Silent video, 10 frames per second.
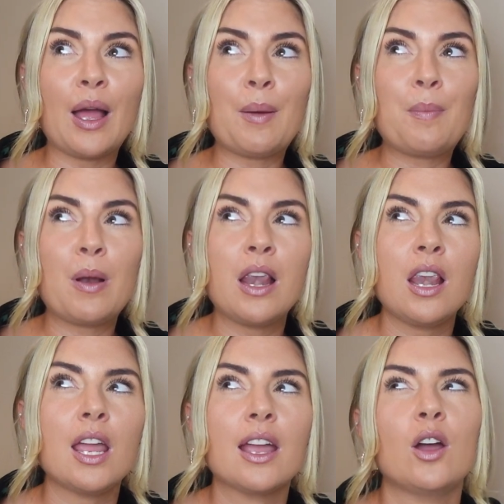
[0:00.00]

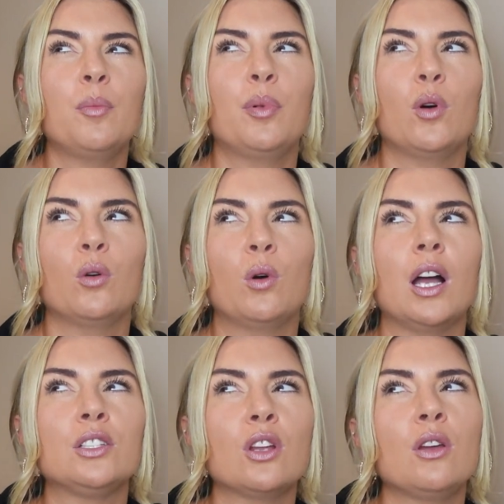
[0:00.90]
applicable.
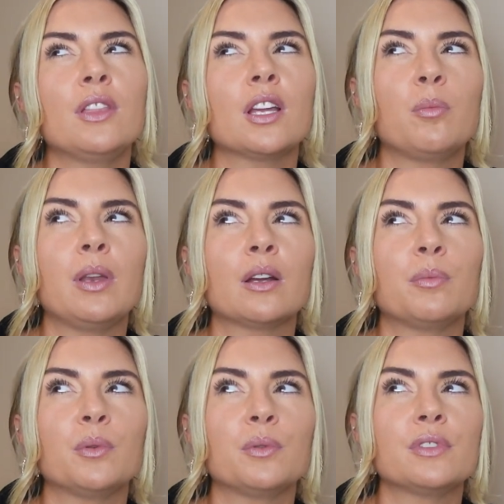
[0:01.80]
I don't think
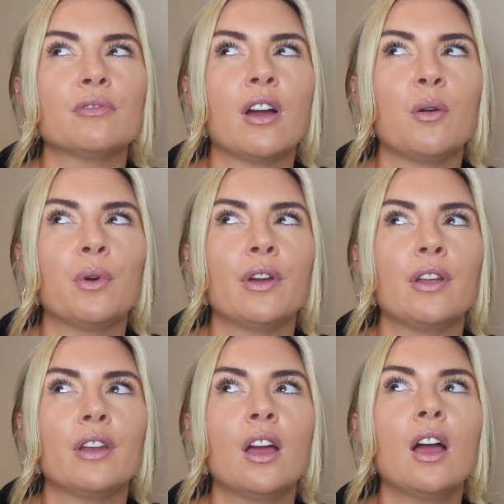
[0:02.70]
applicable was the right
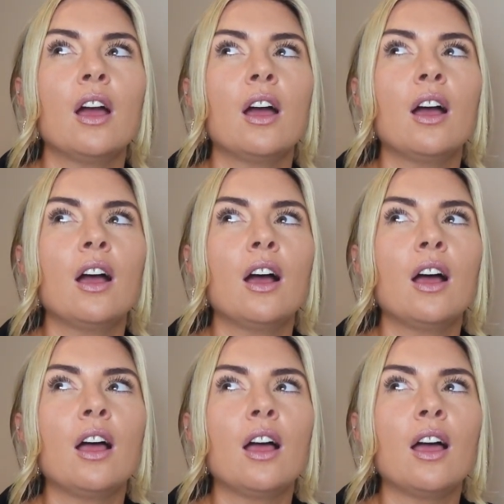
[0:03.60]
word.
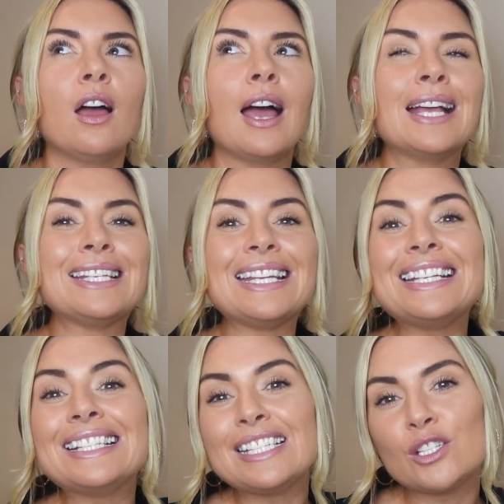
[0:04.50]
As
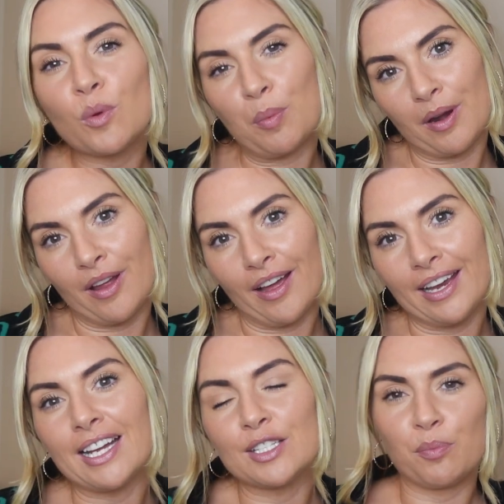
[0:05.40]
easy to
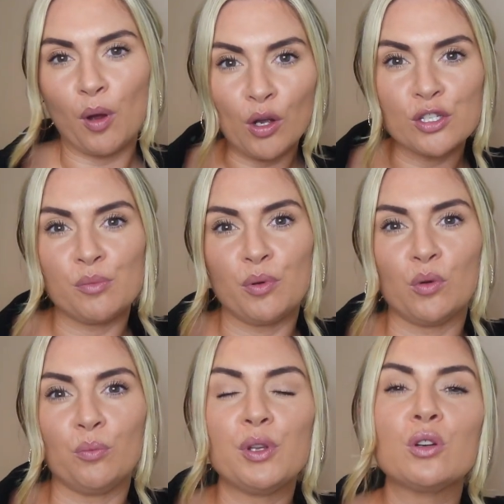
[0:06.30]
apply as
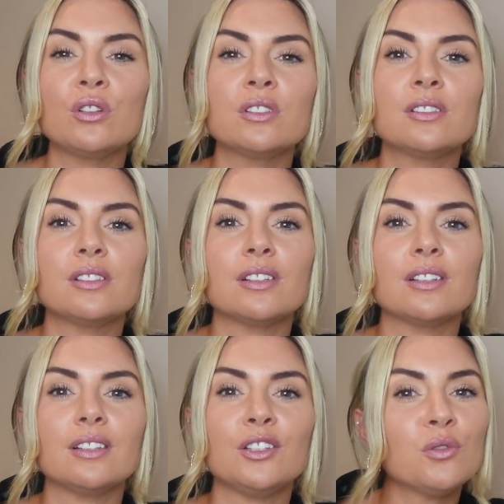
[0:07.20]
possible, because
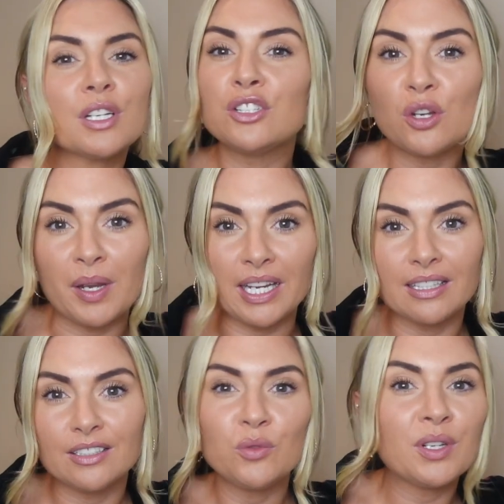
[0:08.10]
you can do
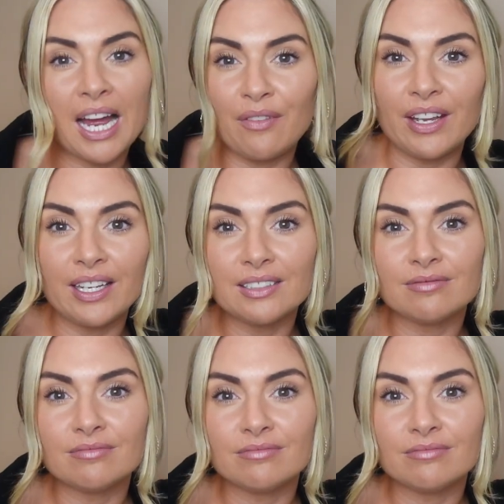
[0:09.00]
it. You can have it.